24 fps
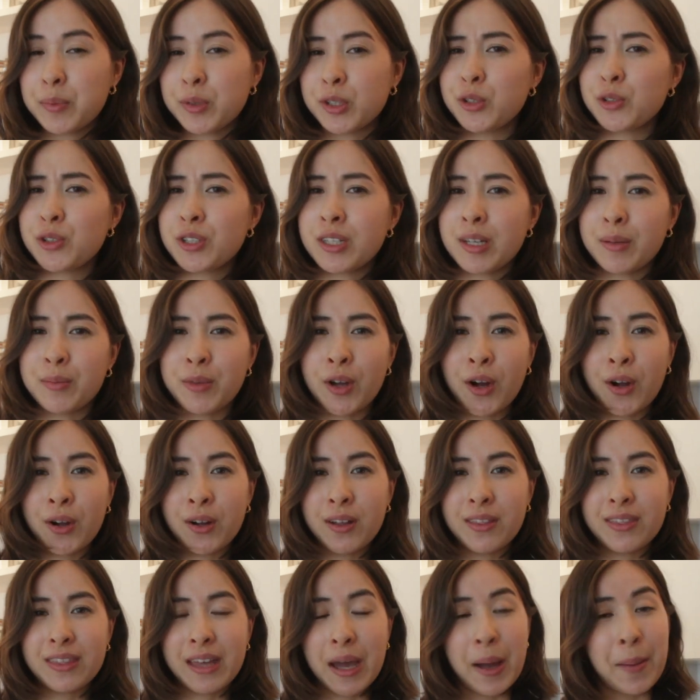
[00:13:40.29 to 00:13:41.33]
but usually I'm not
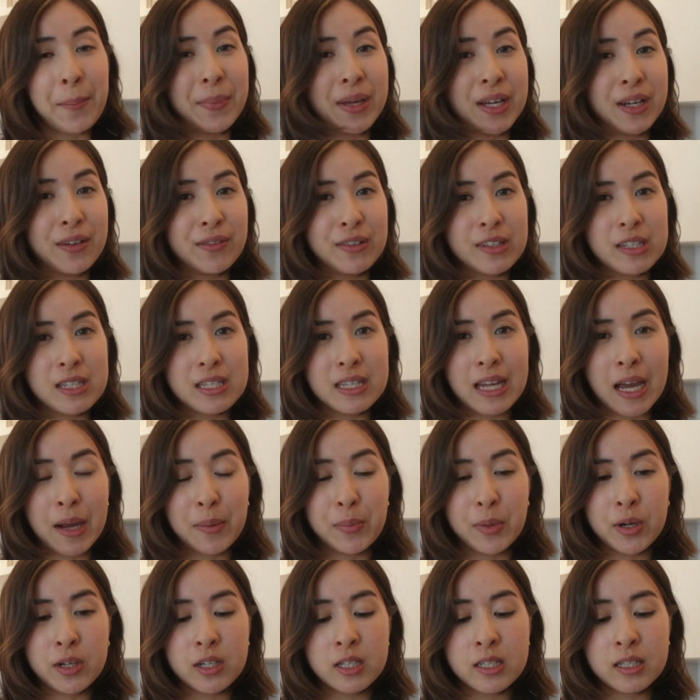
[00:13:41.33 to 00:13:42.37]
that big of a snack
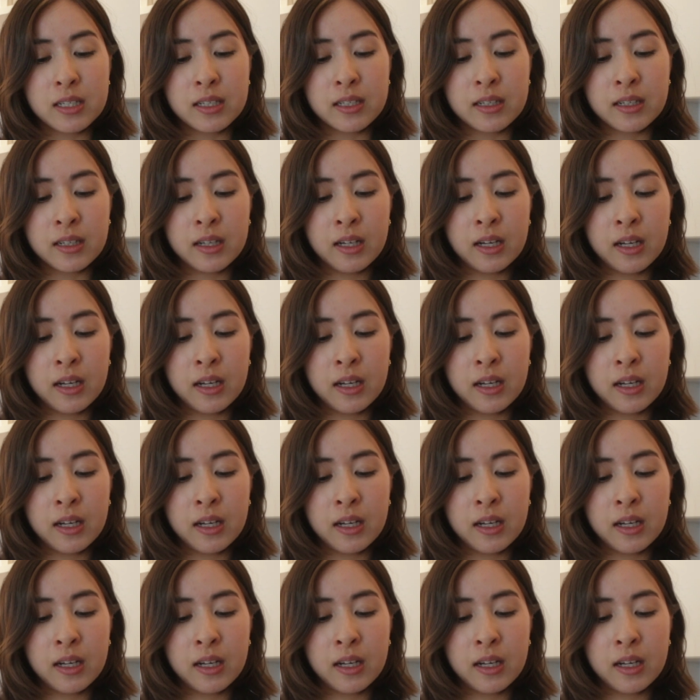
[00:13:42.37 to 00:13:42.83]
person.